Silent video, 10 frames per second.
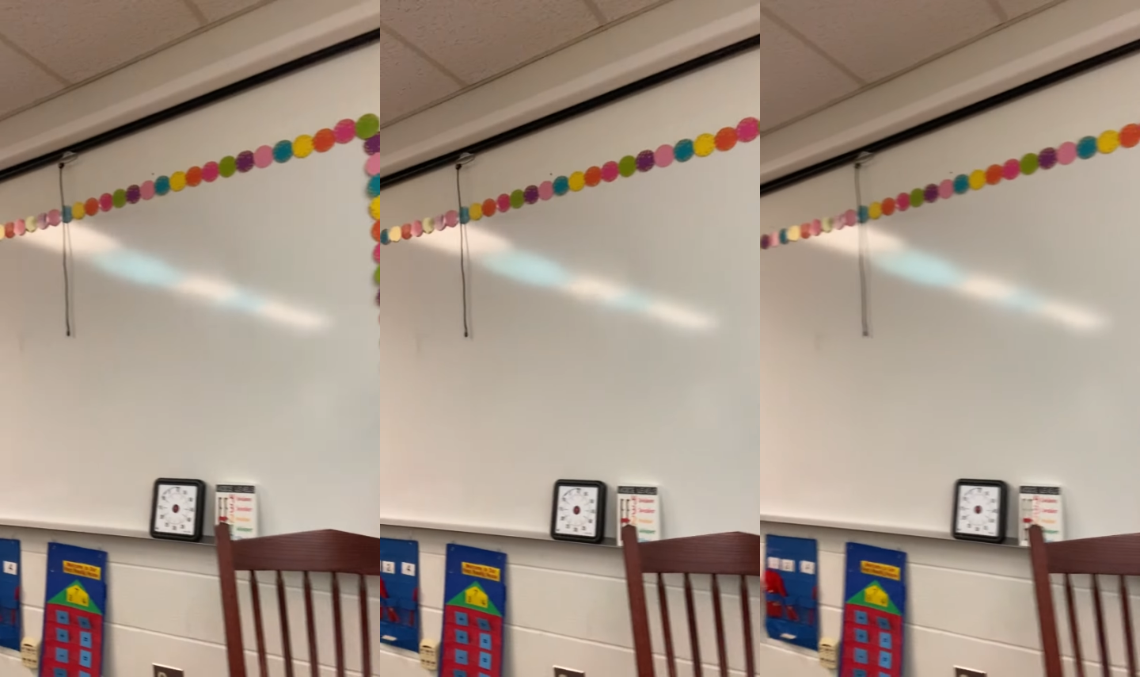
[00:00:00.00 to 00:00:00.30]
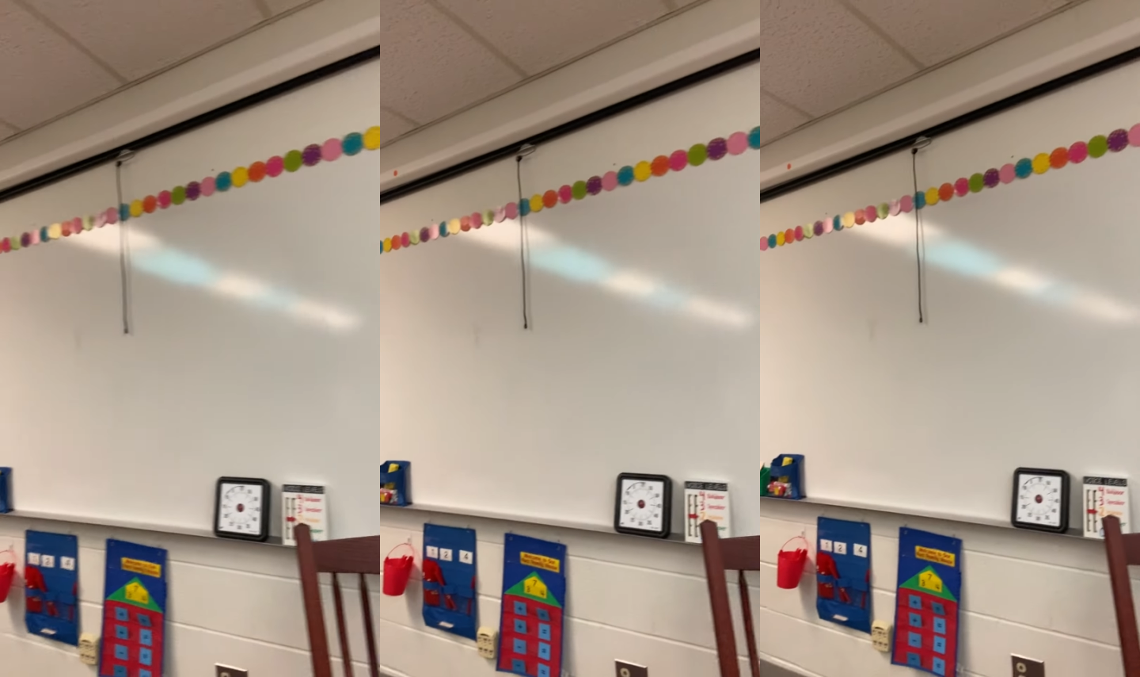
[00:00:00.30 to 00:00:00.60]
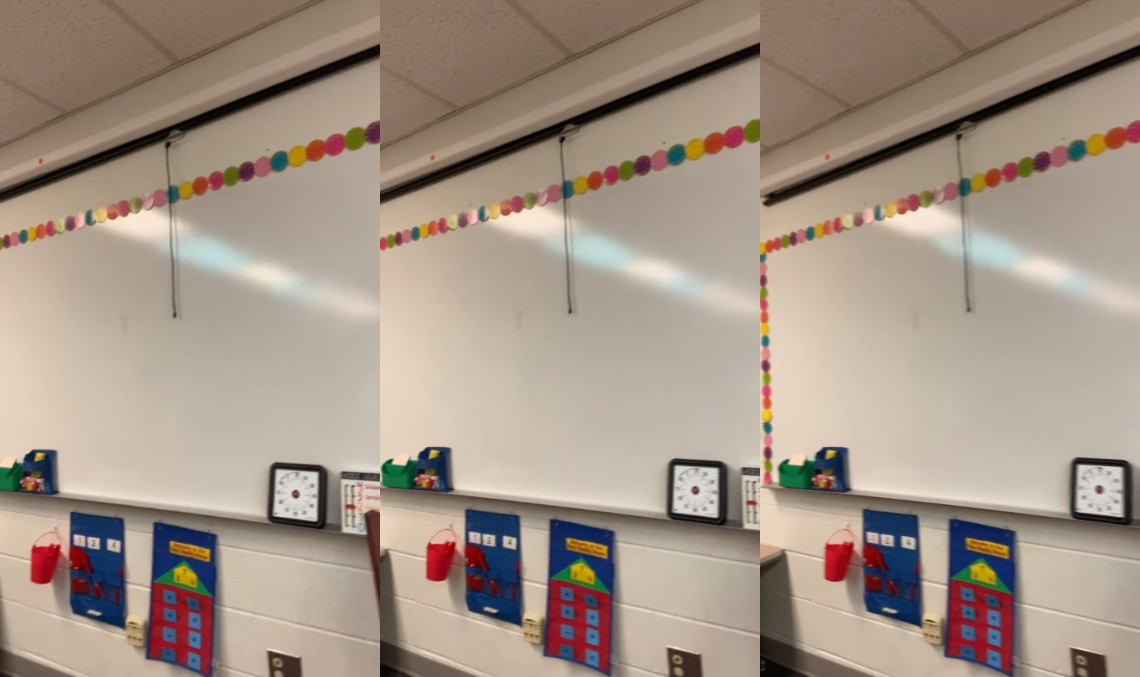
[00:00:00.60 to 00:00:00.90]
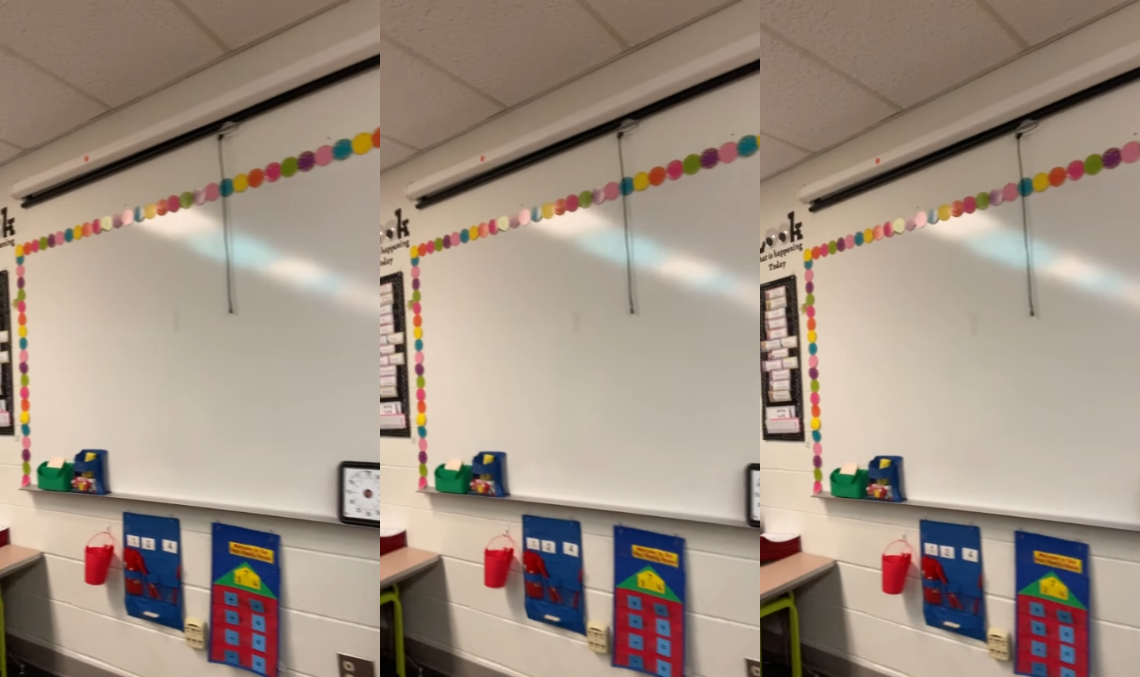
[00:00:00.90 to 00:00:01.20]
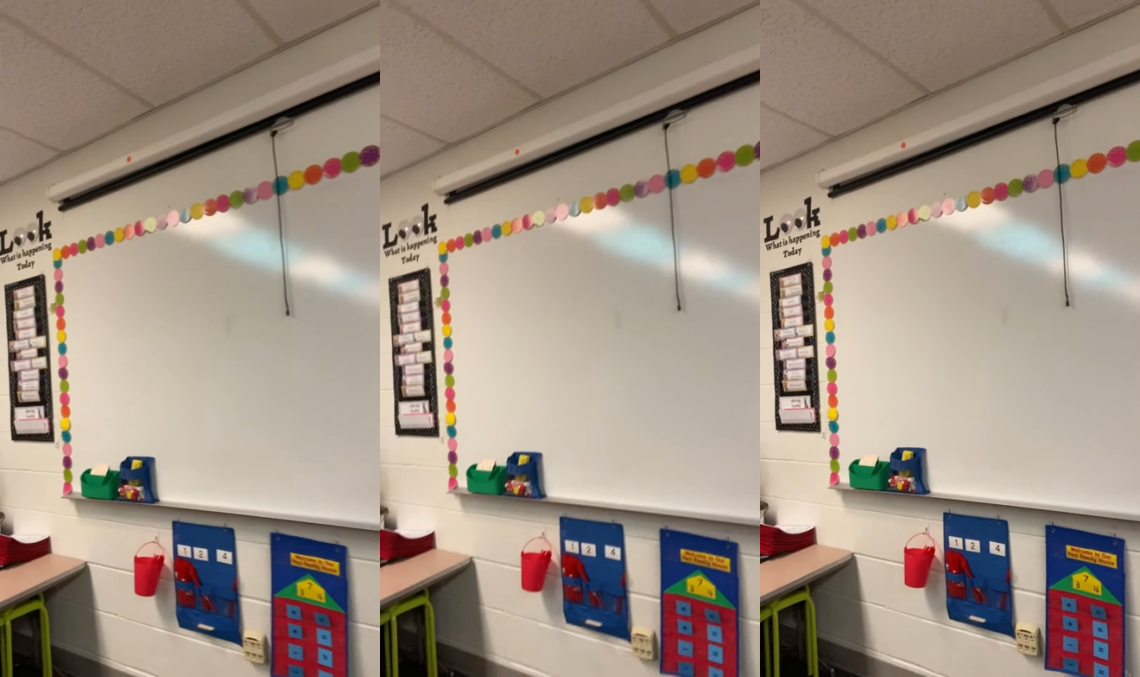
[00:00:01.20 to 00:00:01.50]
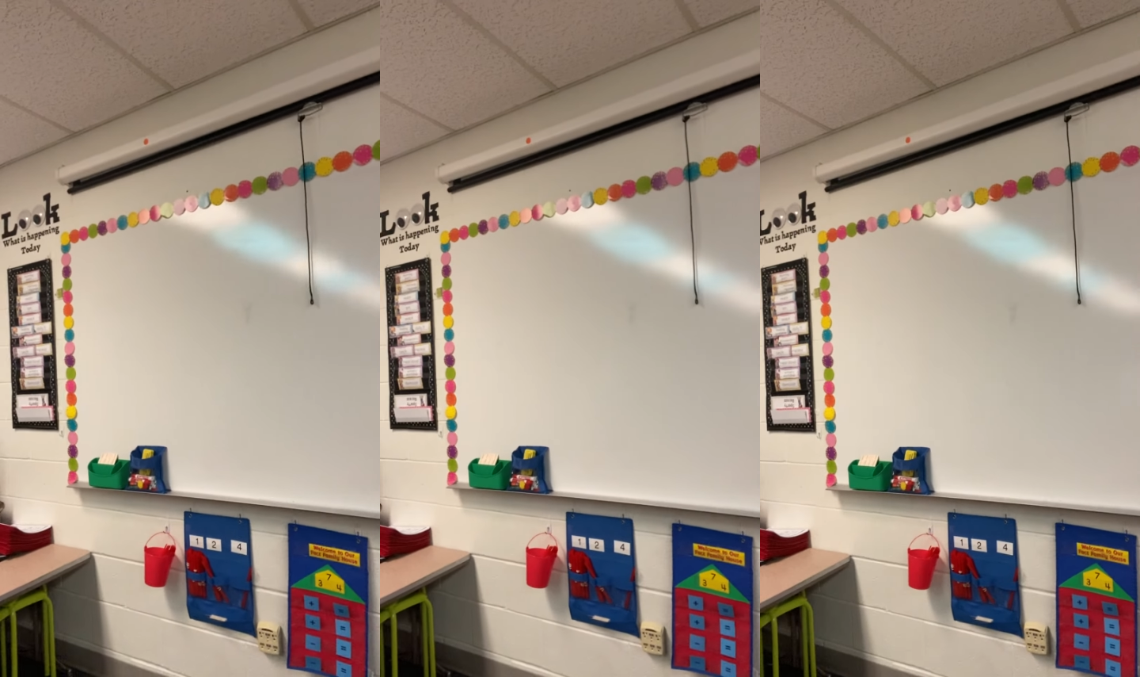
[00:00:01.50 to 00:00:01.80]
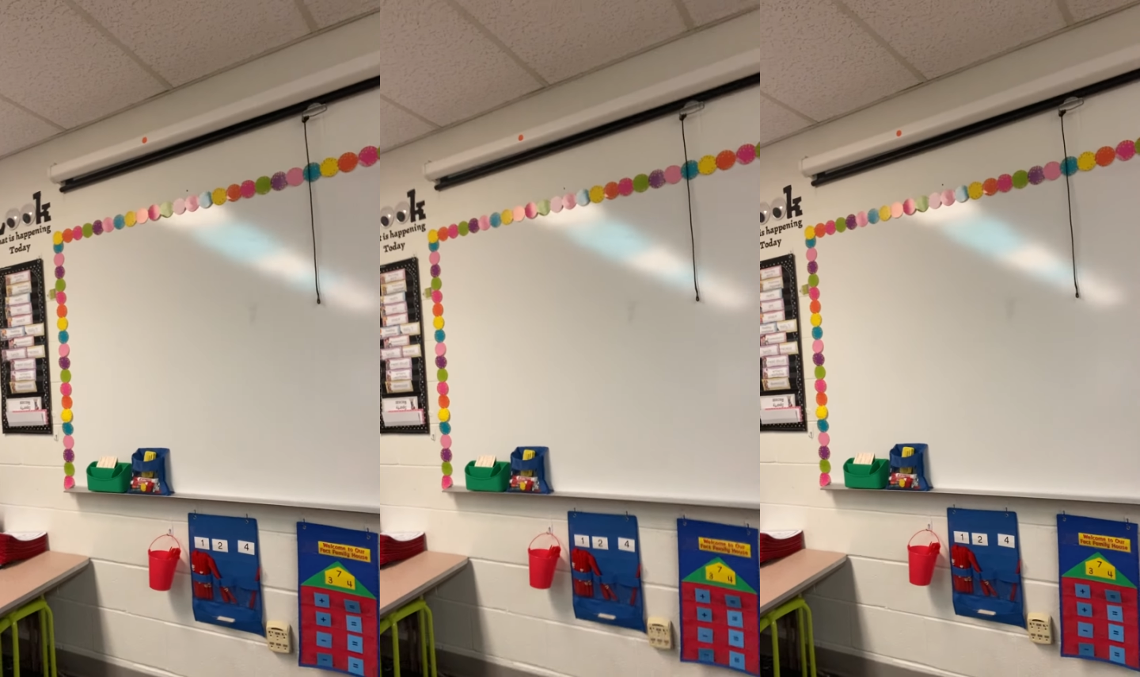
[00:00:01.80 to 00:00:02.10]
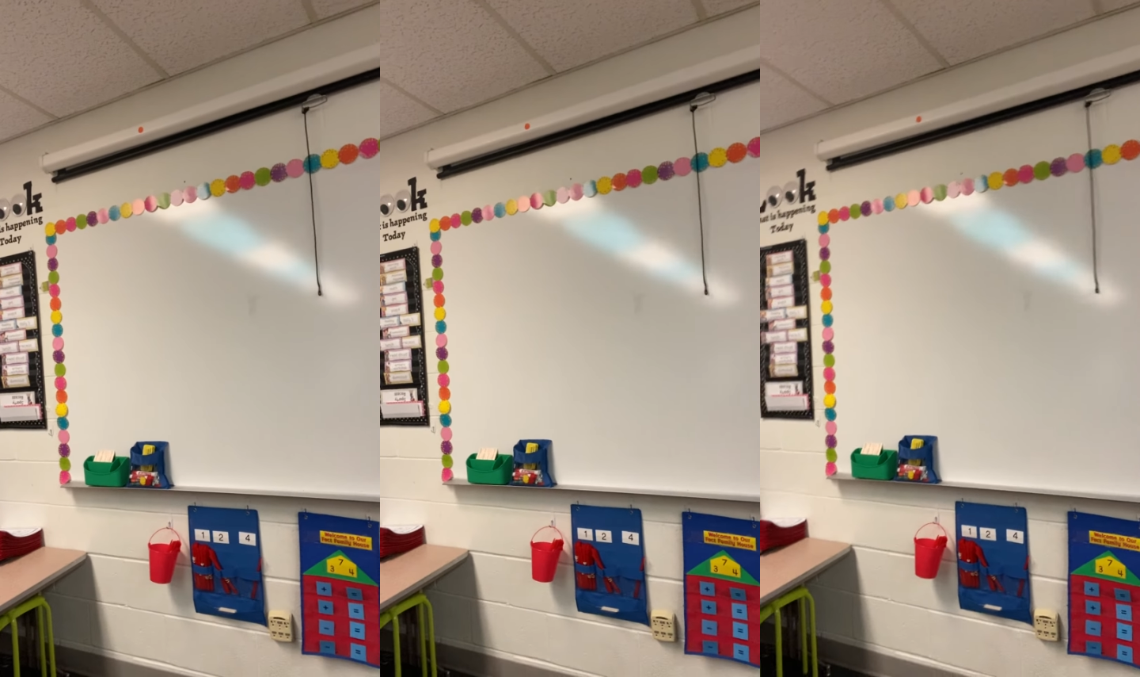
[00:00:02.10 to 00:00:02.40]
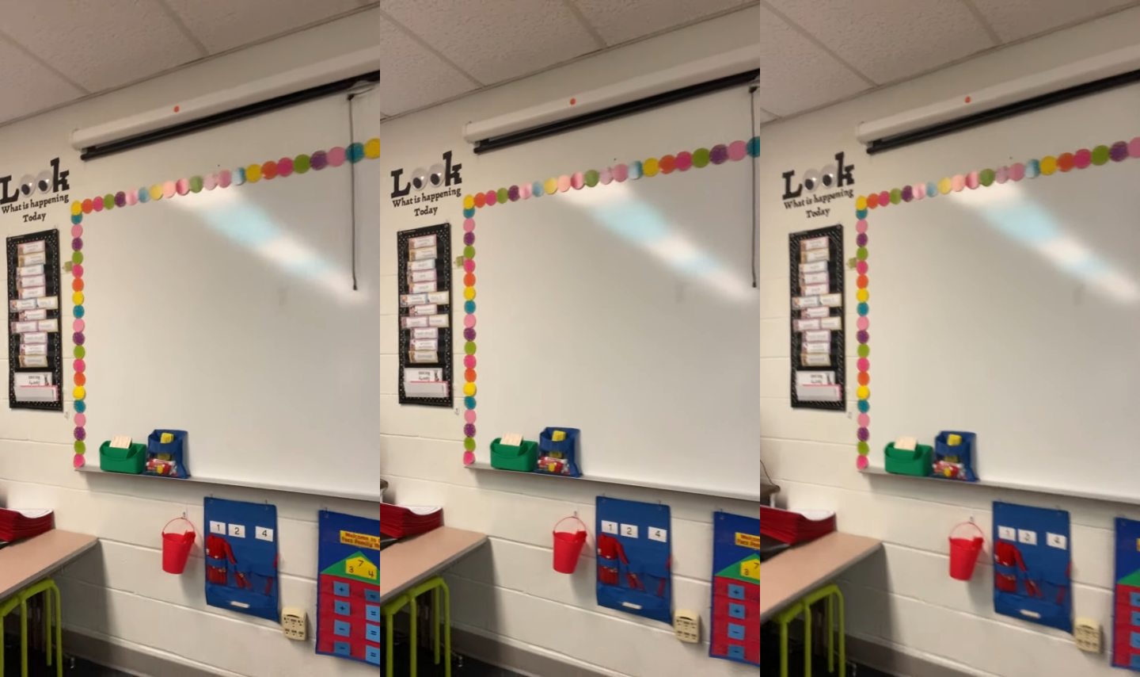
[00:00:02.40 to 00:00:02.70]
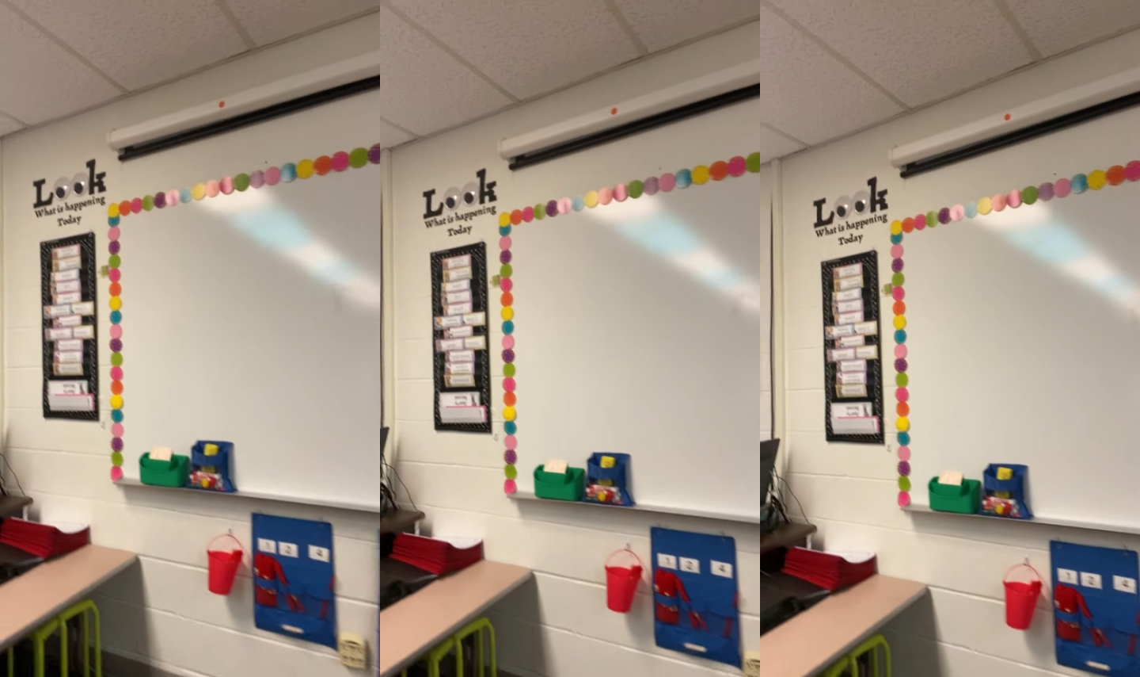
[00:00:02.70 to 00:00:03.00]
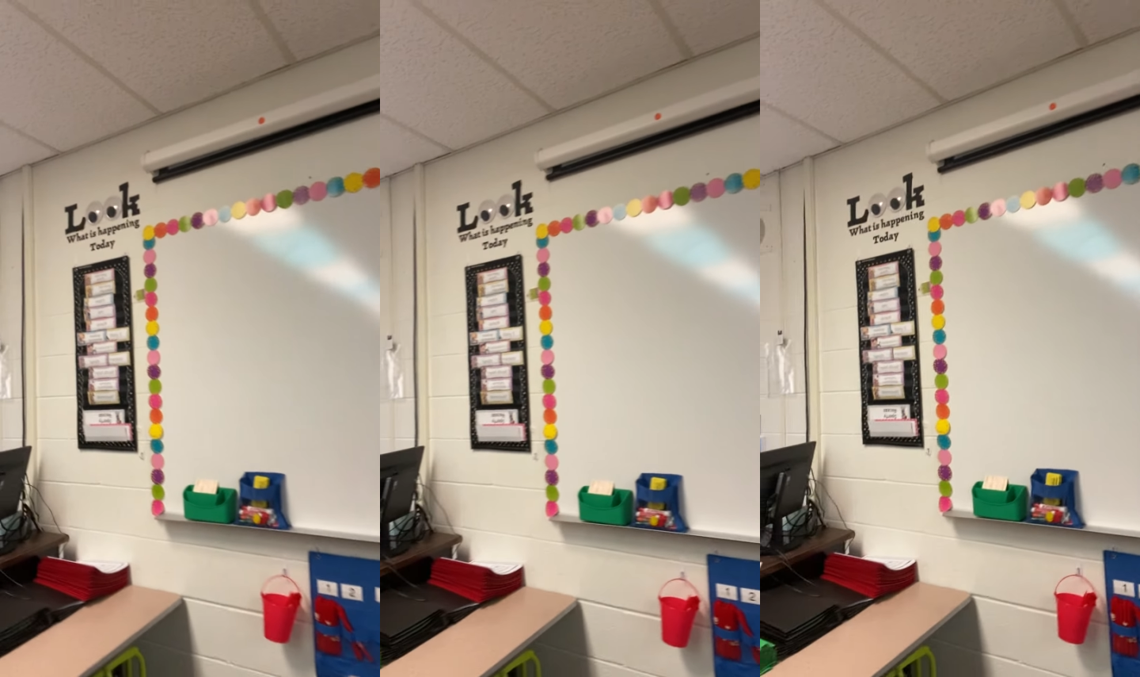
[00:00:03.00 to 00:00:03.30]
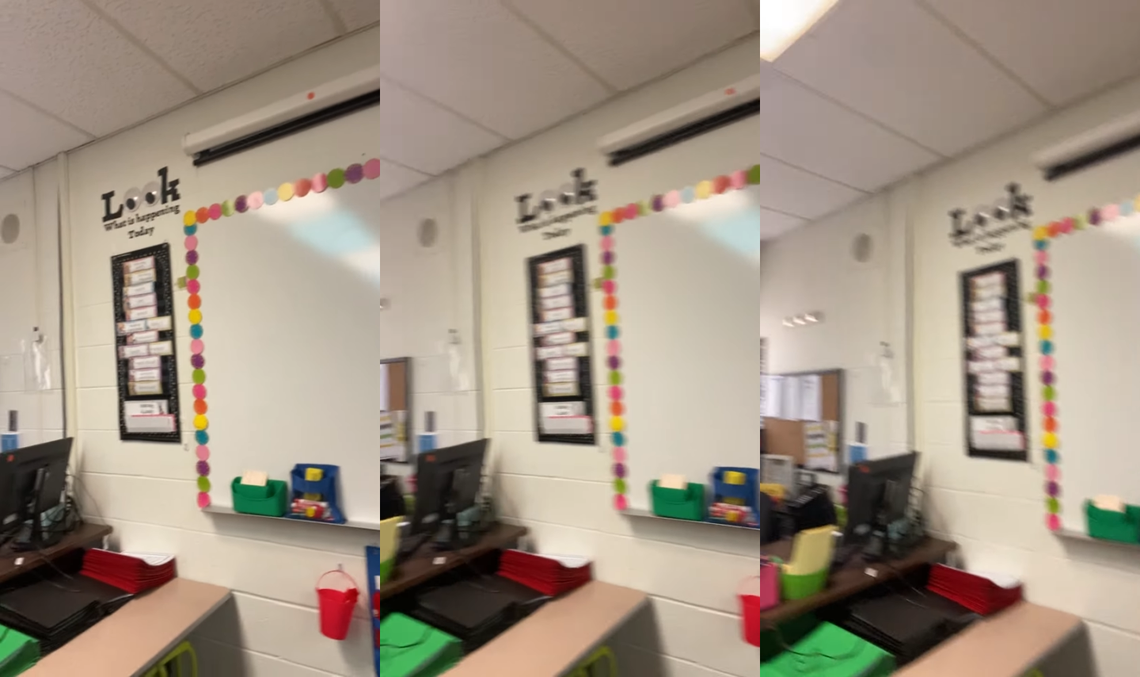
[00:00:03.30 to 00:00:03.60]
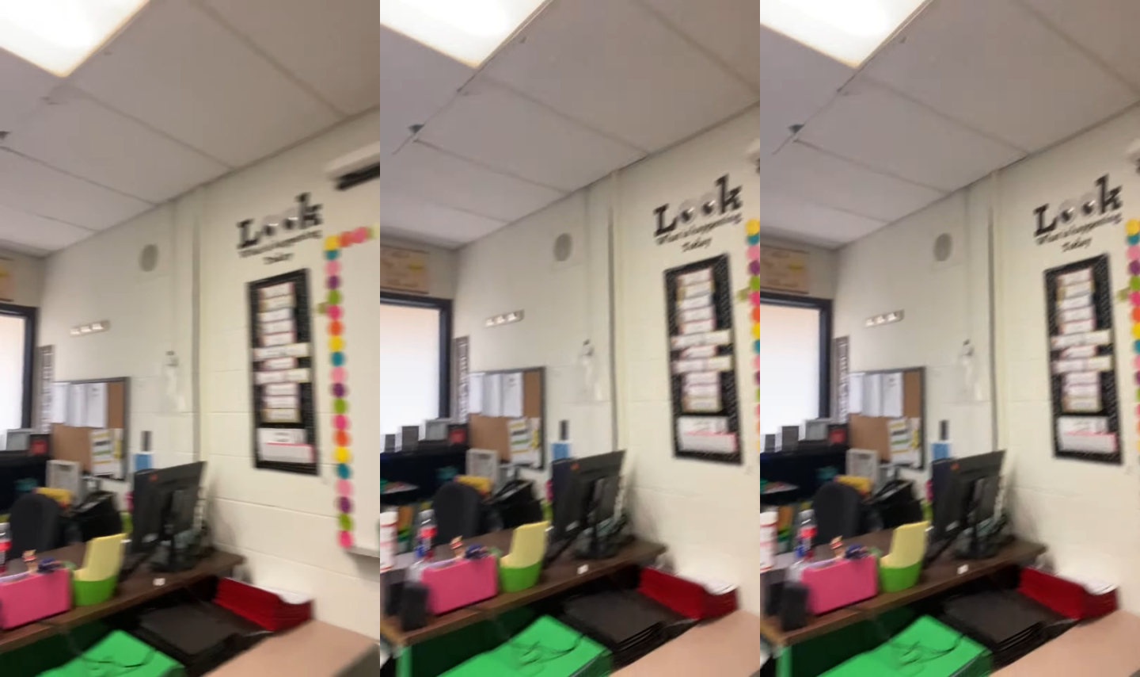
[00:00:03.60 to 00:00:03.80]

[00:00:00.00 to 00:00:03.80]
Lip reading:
(no speaker visible)